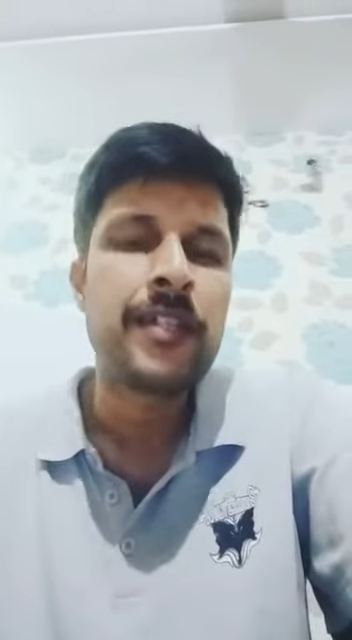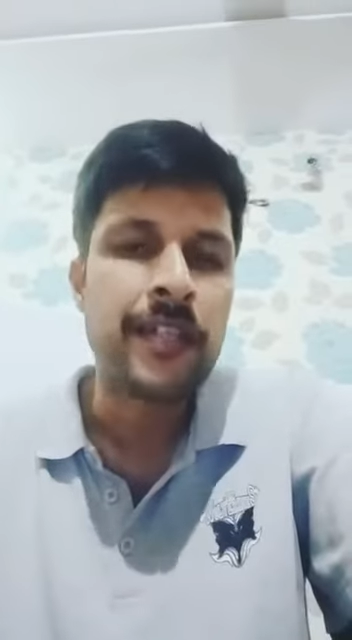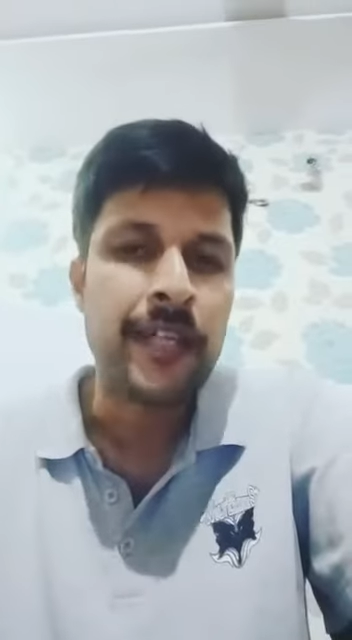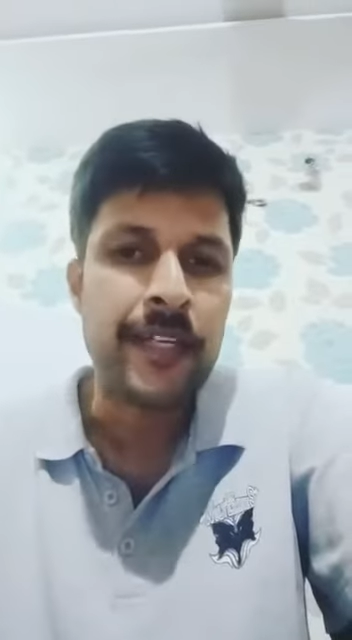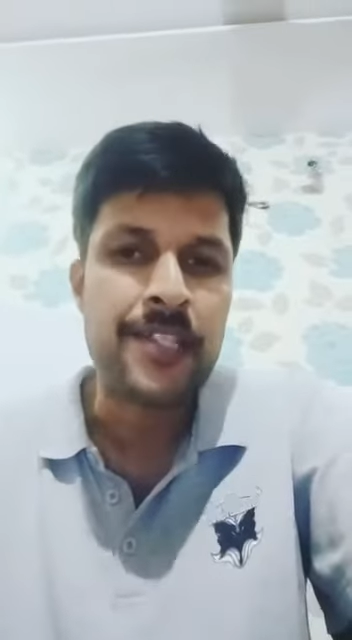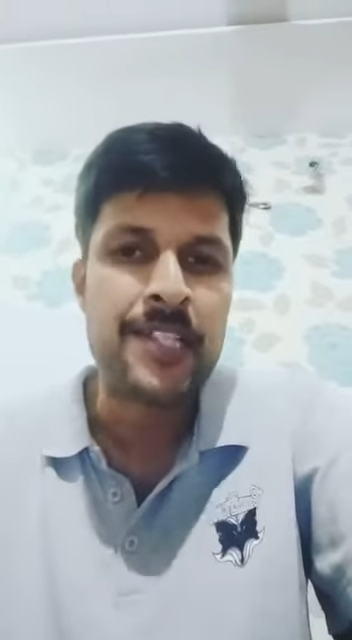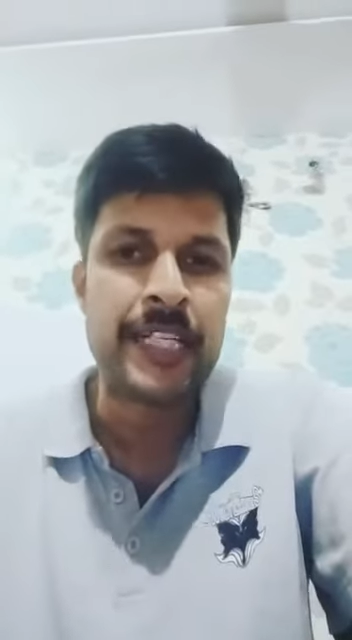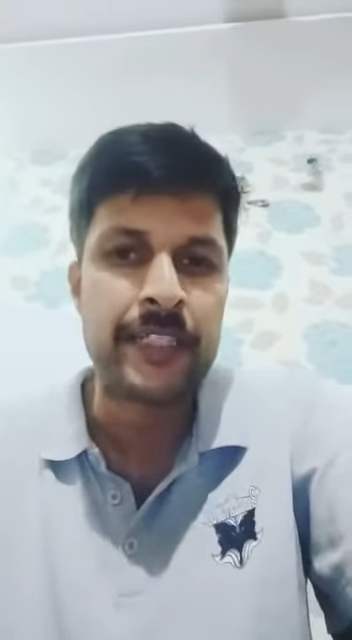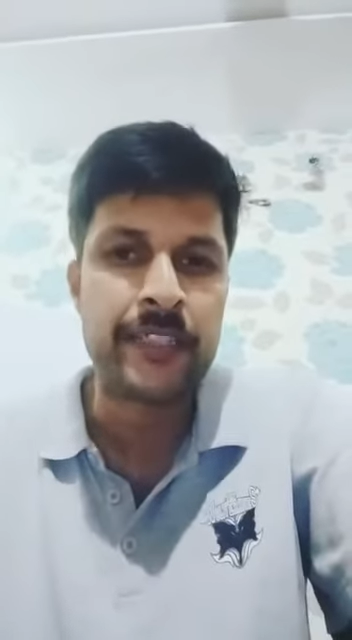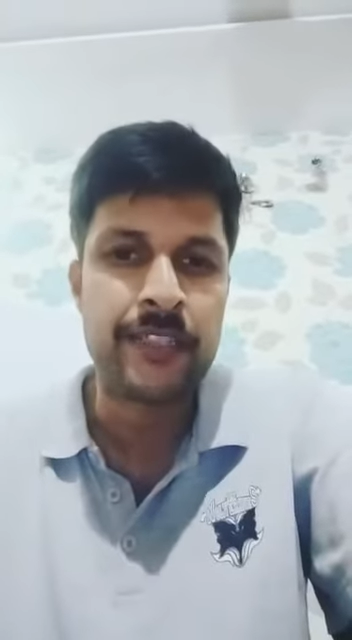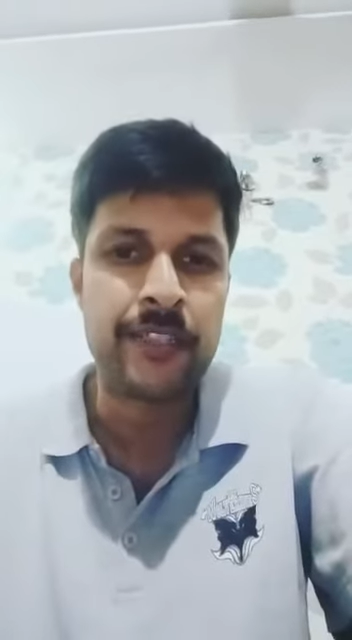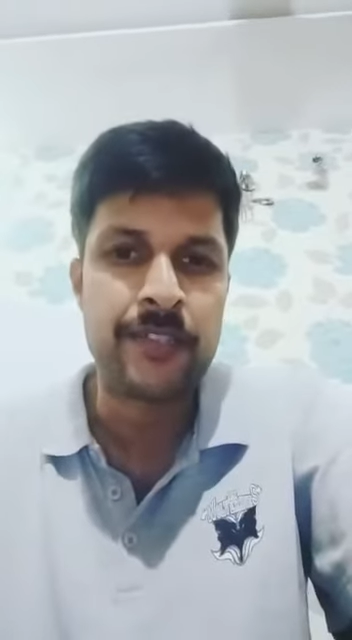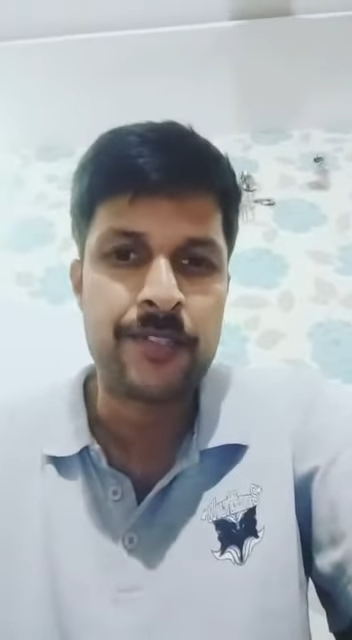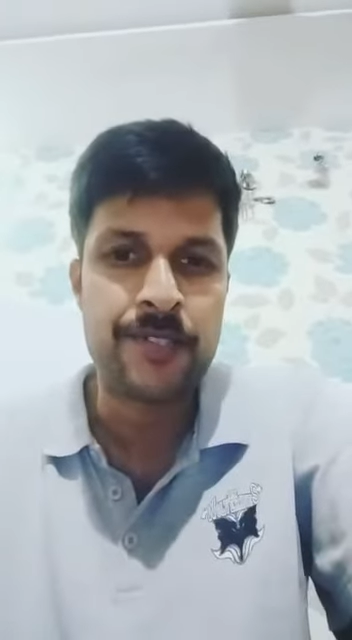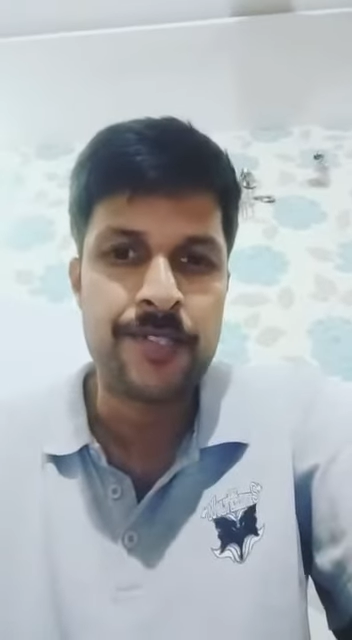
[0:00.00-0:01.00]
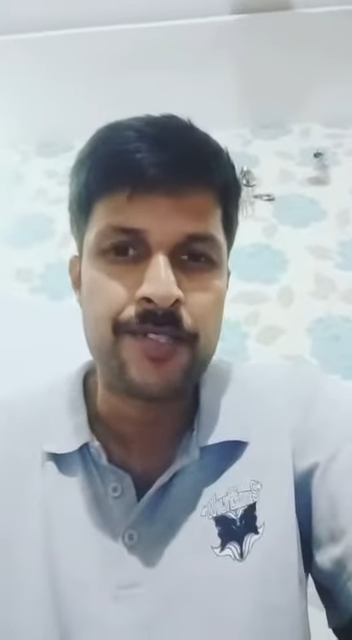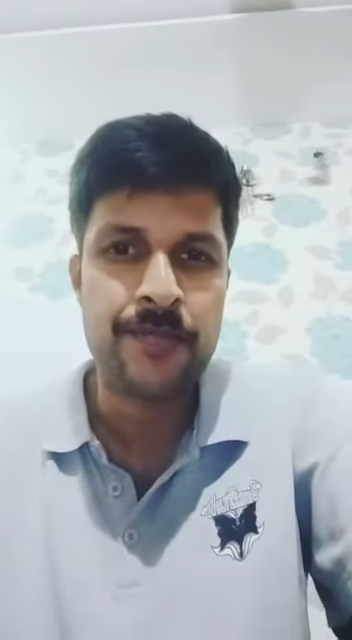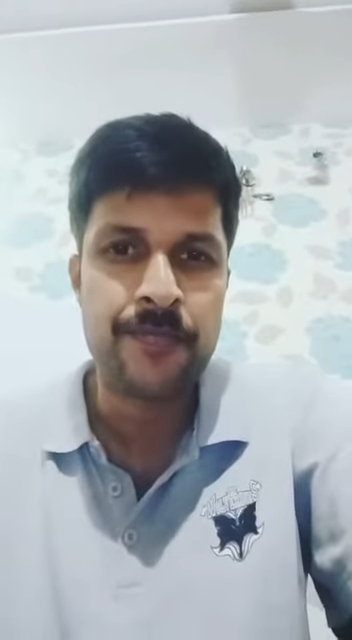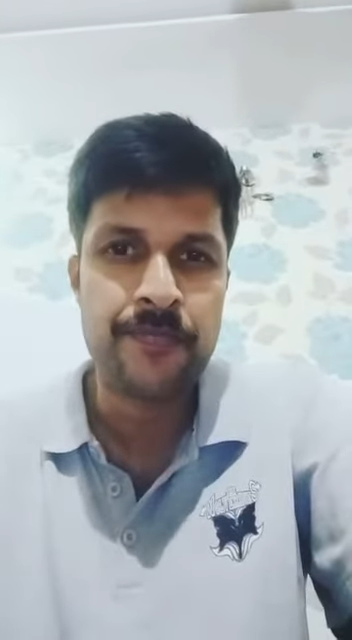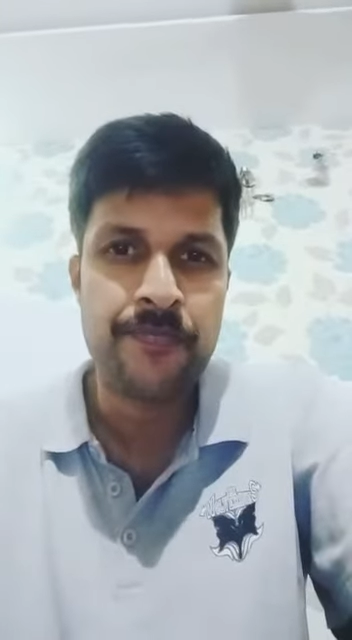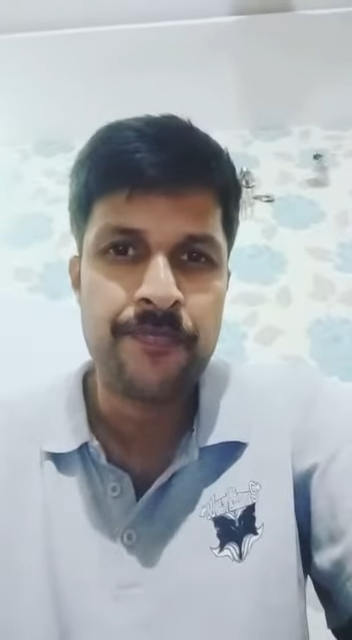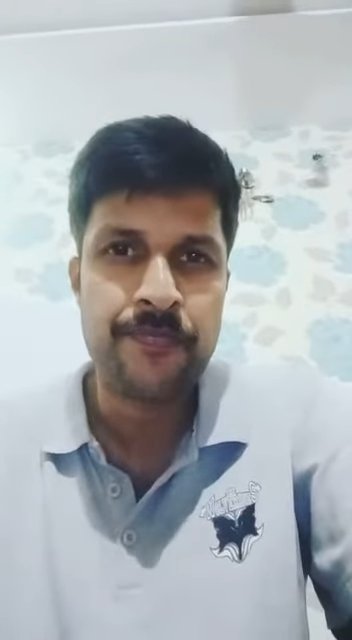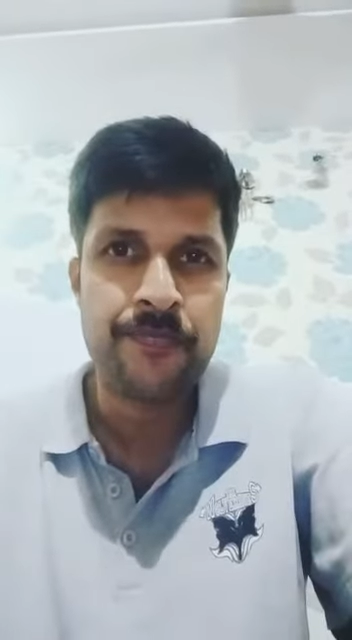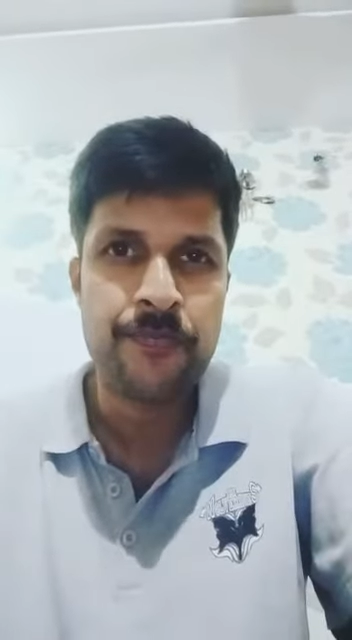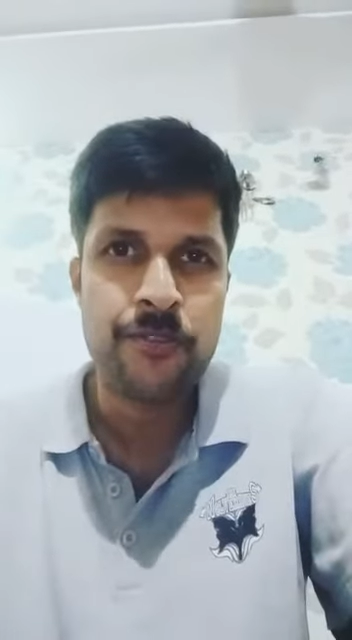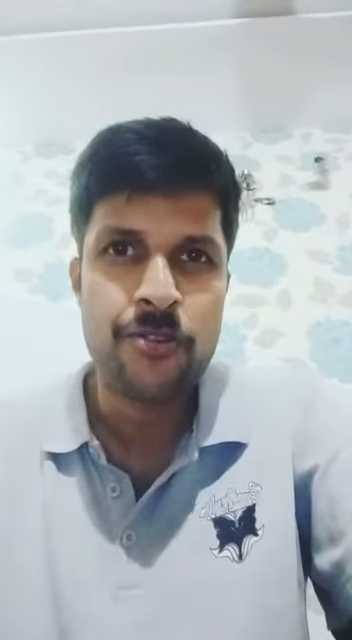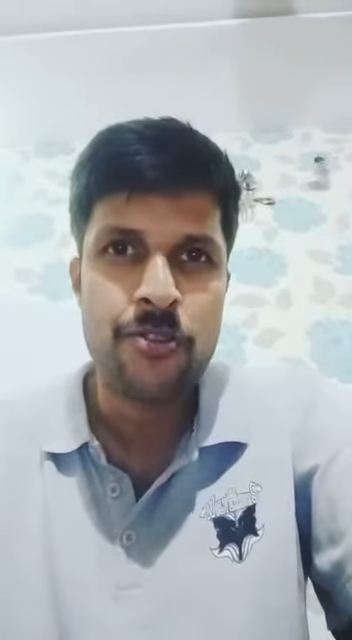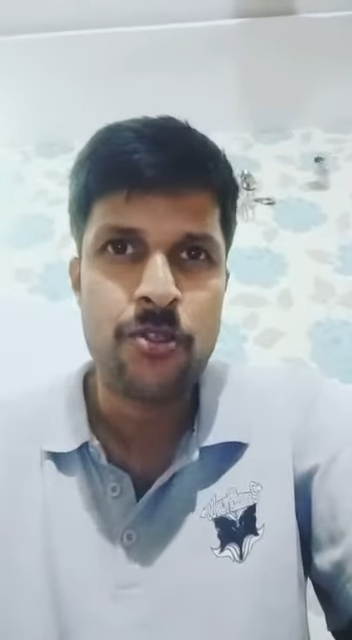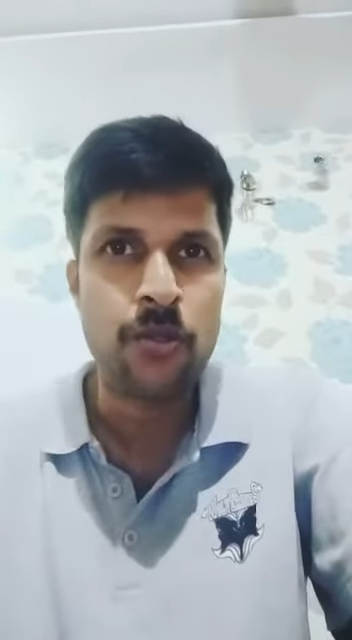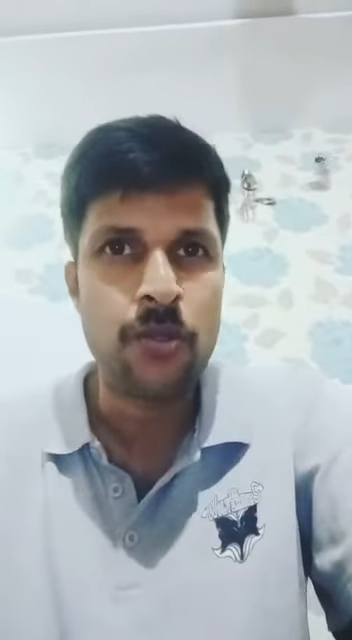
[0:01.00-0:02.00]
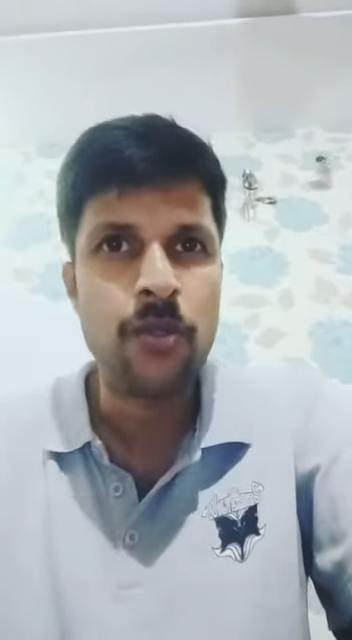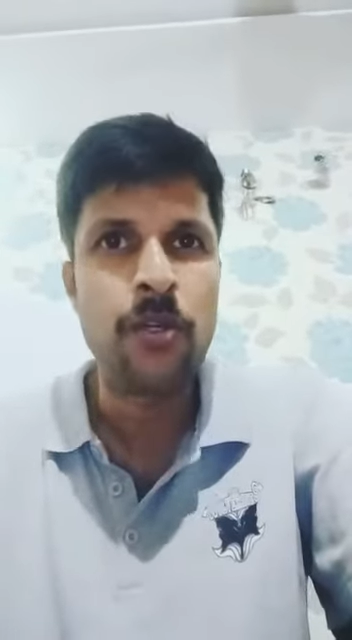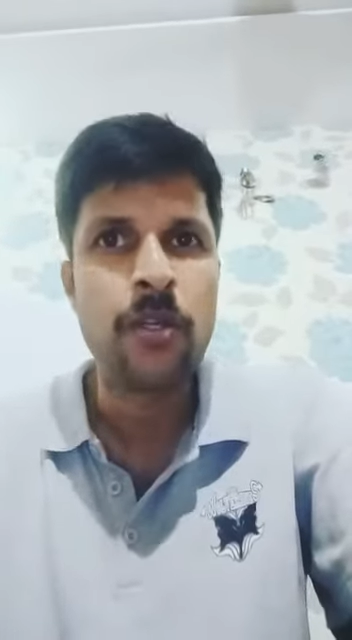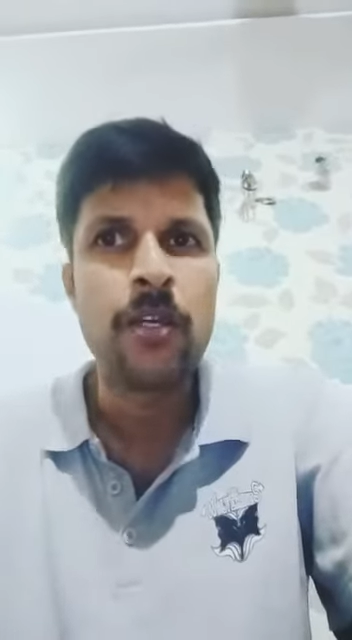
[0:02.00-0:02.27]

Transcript: centers. So